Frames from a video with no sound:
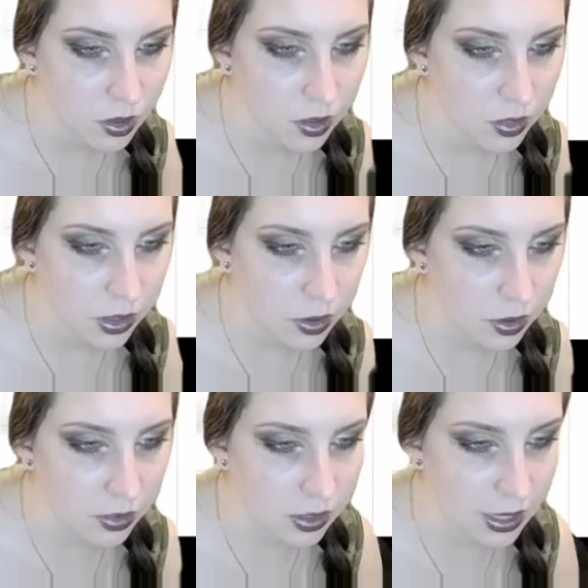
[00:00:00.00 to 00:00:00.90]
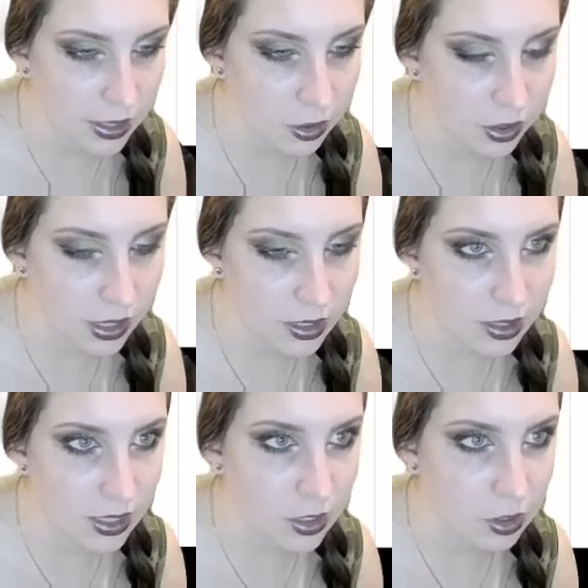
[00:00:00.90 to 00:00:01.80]
Then you can say it created
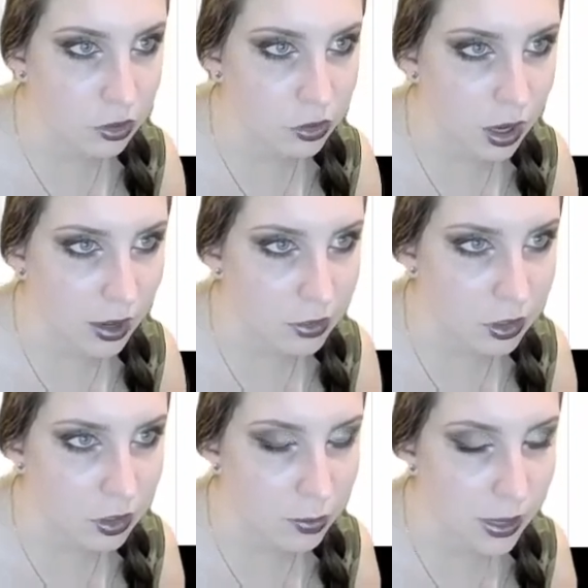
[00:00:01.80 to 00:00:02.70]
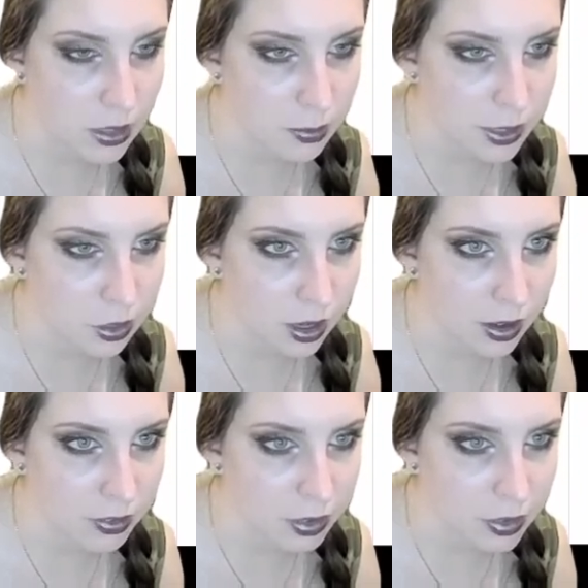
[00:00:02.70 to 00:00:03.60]
it in your drive. So you go back to my
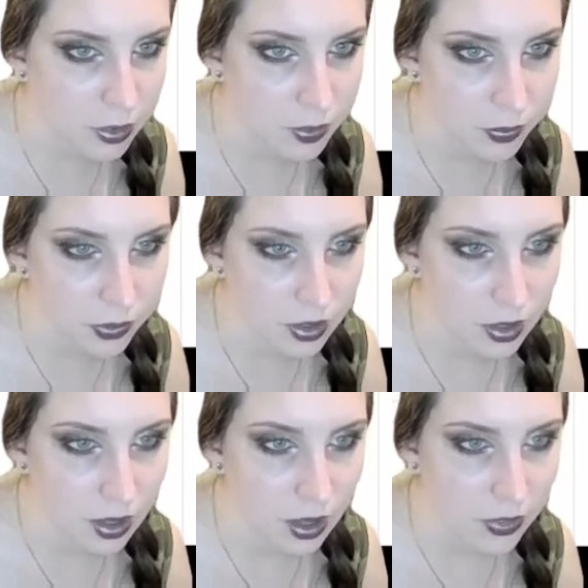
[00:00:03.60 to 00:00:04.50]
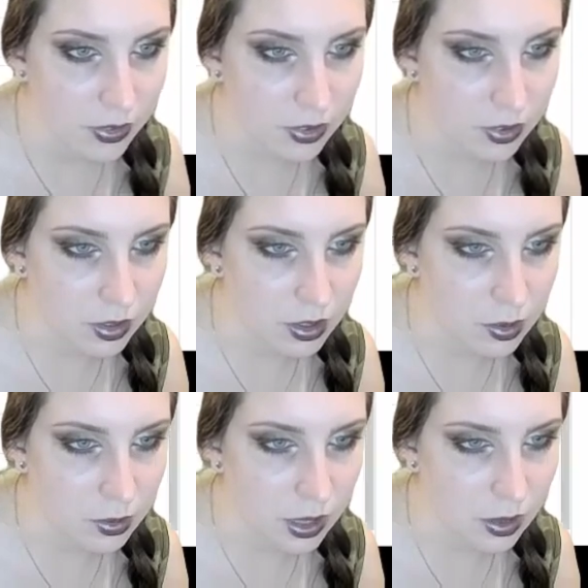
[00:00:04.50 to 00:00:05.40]
drive, and this is gonna
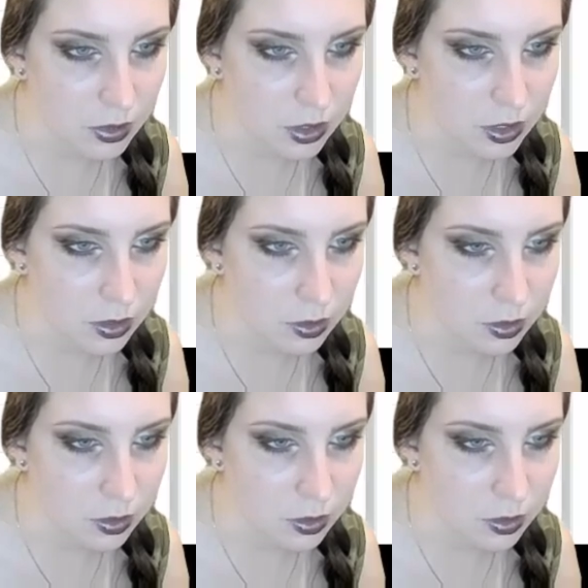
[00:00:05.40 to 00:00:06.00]
go down to,